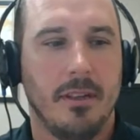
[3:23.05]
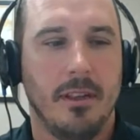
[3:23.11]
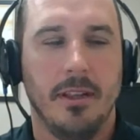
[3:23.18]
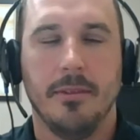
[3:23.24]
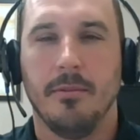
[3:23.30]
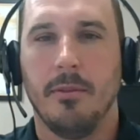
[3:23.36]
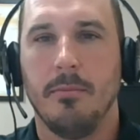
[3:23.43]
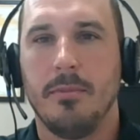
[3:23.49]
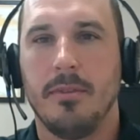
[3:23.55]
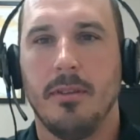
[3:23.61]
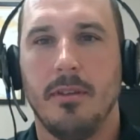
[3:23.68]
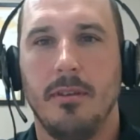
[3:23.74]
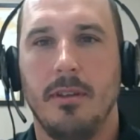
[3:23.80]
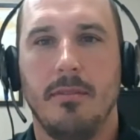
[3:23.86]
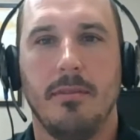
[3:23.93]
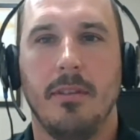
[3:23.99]
clean rooms
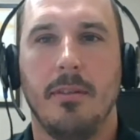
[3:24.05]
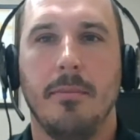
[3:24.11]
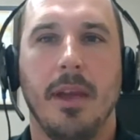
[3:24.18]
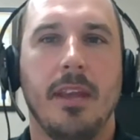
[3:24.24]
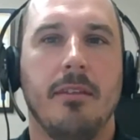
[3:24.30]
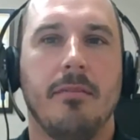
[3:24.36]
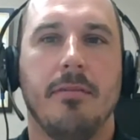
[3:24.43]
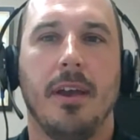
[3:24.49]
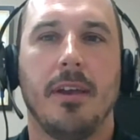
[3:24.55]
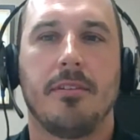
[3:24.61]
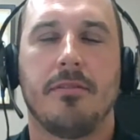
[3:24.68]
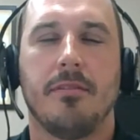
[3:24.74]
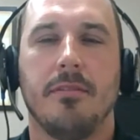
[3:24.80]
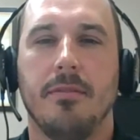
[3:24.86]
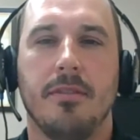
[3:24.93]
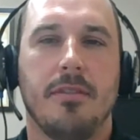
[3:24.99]
and even the
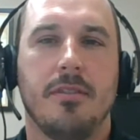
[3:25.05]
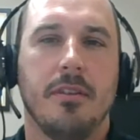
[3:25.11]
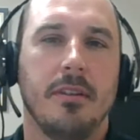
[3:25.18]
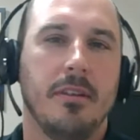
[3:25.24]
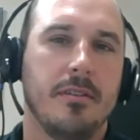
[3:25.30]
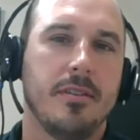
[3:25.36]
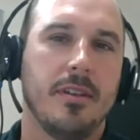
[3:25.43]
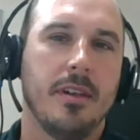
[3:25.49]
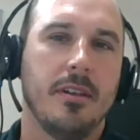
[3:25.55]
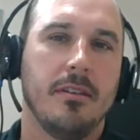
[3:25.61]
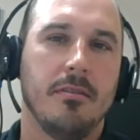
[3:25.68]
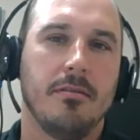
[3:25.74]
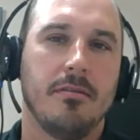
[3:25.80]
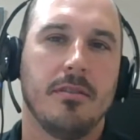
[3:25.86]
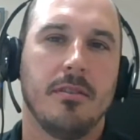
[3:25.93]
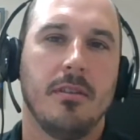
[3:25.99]
manufacturing facilities I
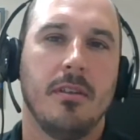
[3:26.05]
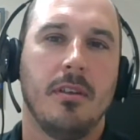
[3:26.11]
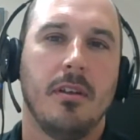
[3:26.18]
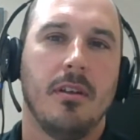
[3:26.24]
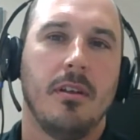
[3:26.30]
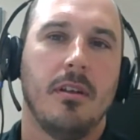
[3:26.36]
use, and